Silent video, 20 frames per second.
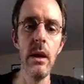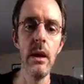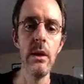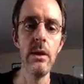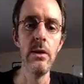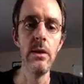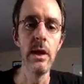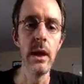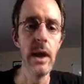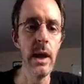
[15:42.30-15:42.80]

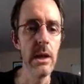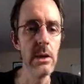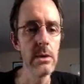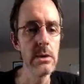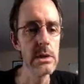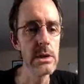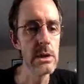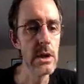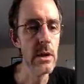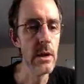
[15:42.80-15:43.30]
You can
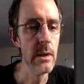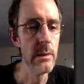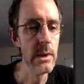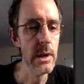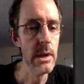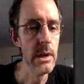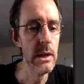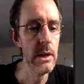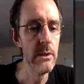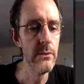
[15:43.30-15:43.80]
also, I
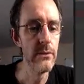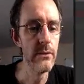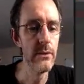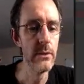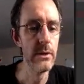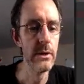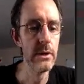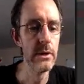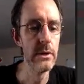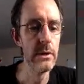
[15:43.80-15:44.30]
believe,
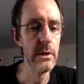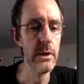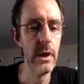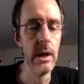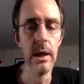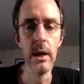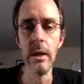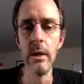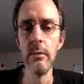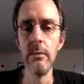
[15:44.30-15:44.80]

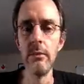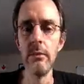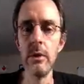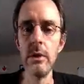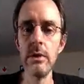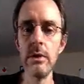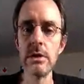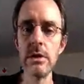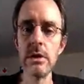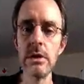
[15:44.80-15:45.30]

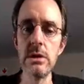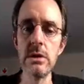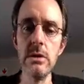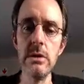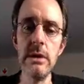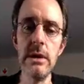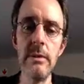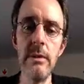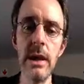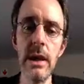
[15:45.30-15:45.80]
use this to
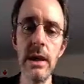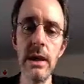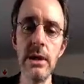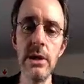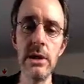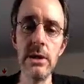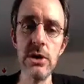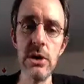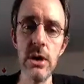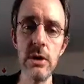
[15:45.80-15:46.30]
debug
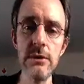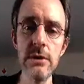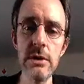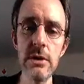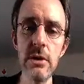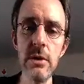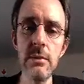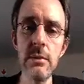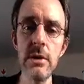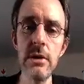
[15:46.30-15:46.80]
the
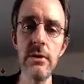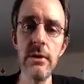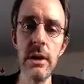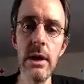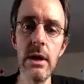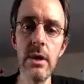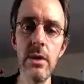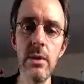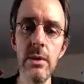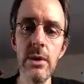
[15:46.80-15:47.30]
JavaScript running
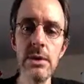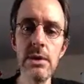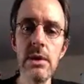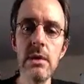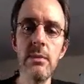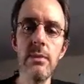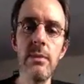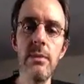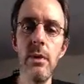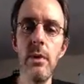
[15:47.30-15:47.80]
in your project,
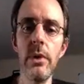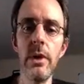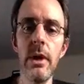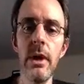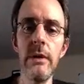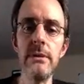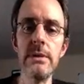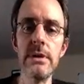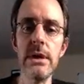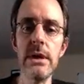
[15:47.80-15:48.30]
although I
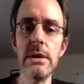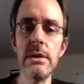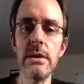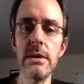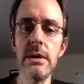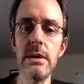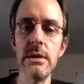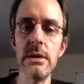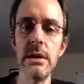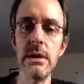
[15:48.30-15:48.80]
haven't tested
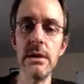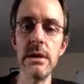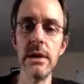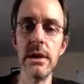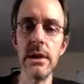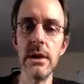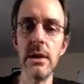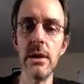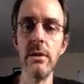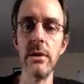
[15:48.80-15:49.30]
it yet and I
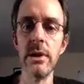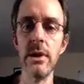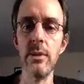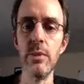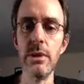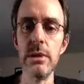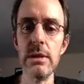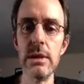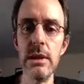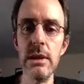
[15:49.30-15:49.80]
don't know what the
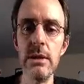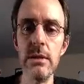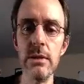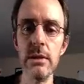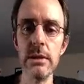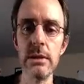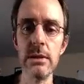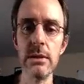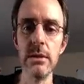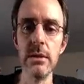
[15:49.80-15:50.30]
procedure
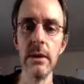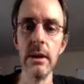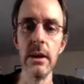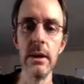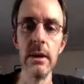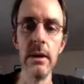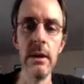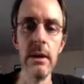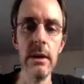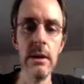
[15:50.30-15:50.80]
is. Okay,
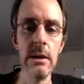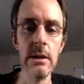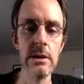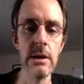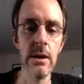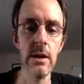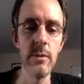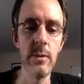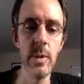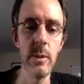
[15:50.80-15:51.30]
so I've
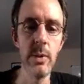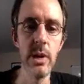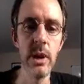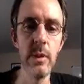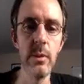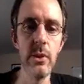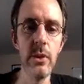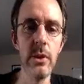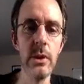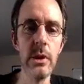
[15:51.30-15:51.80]
got my
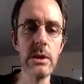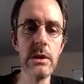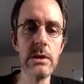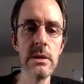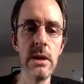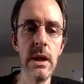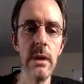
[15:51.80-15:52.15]
breakpoint.